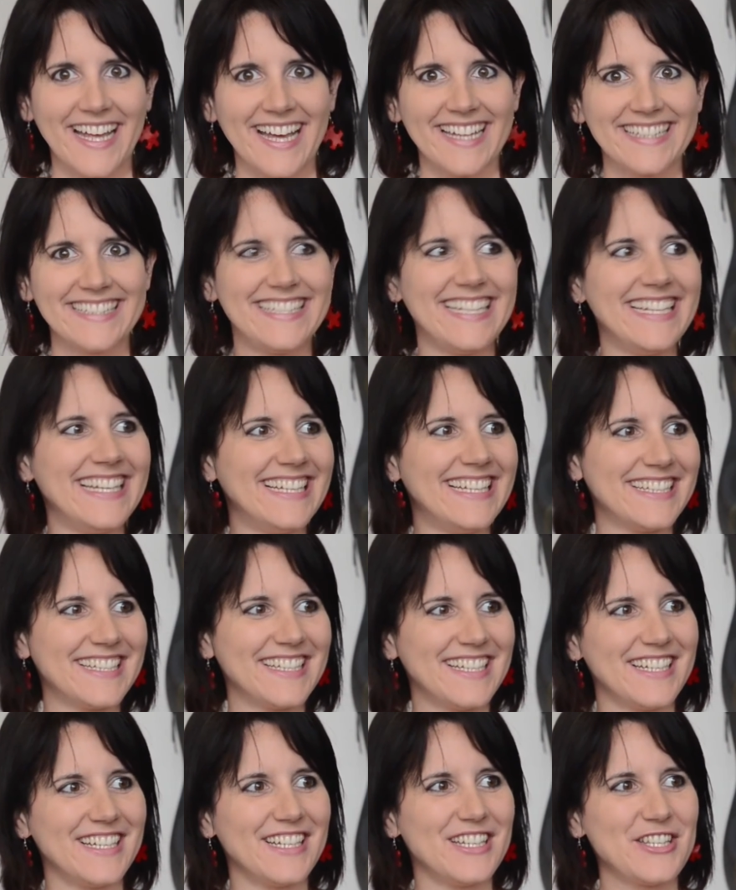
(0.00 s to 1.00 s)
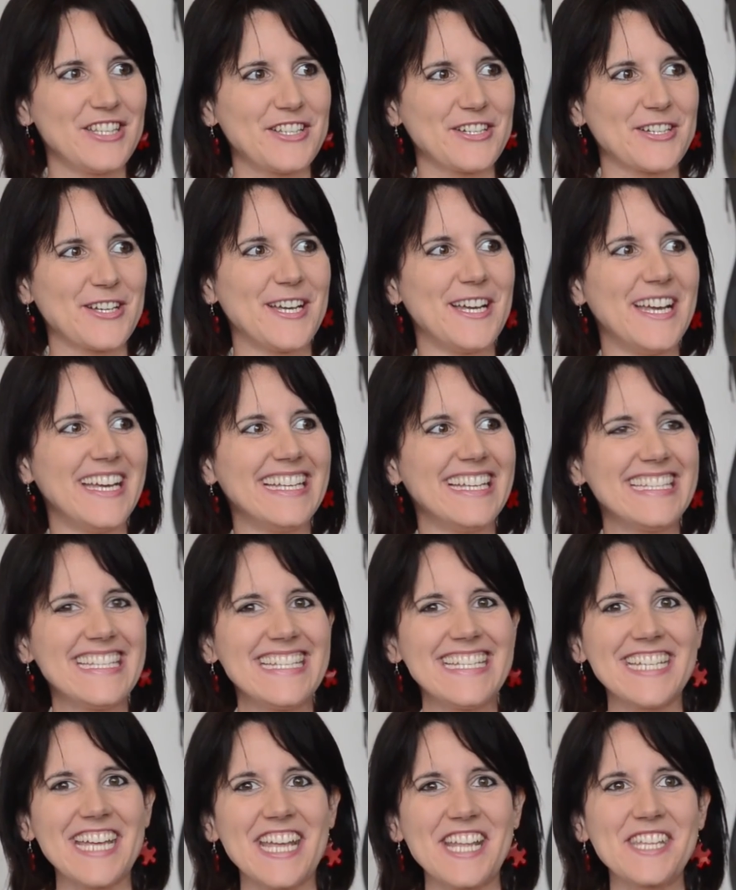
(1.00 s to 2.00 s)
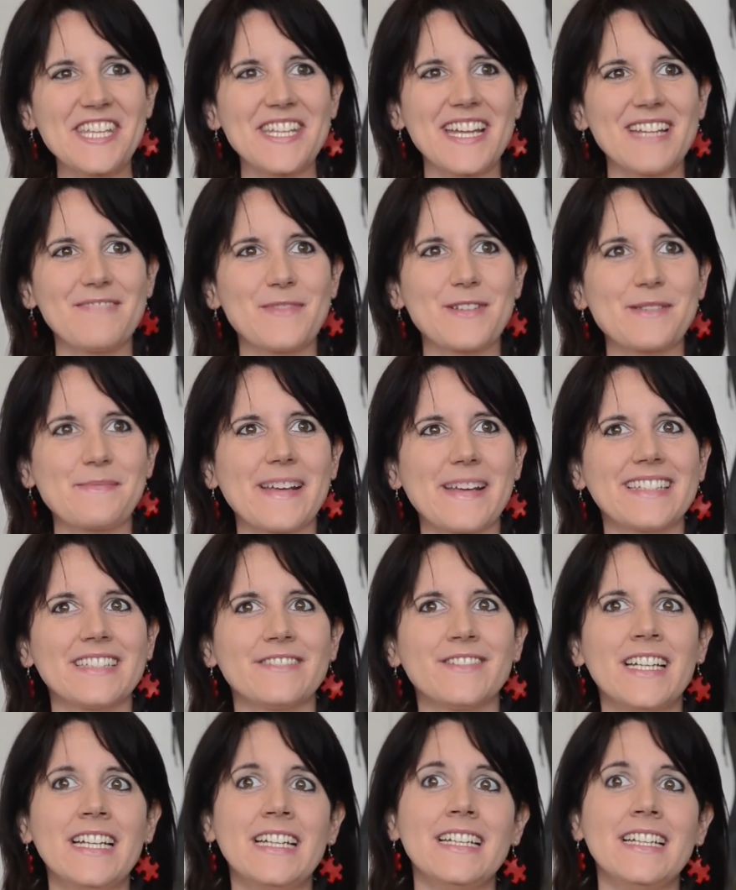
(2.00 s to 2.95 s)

and to change that perspective.